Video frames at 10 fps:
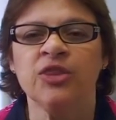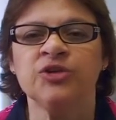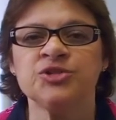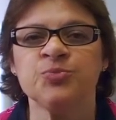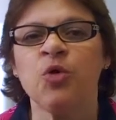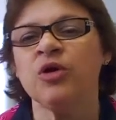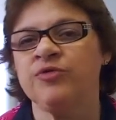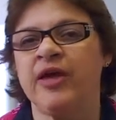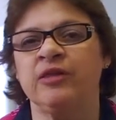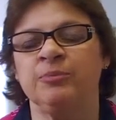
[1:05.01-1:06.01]
there's more
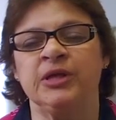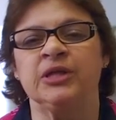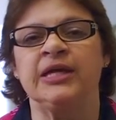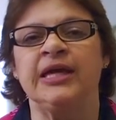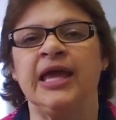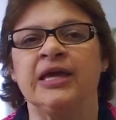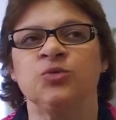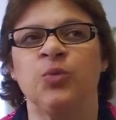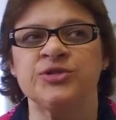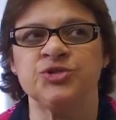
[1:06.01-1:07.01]
availability
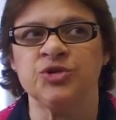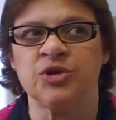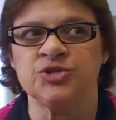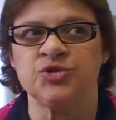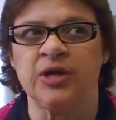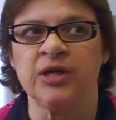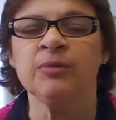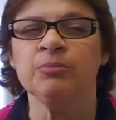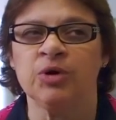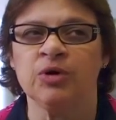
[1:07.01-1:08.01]
in Western
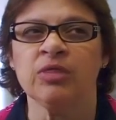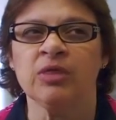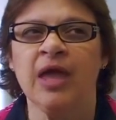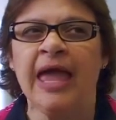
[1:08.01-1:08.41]
Australia, Perth,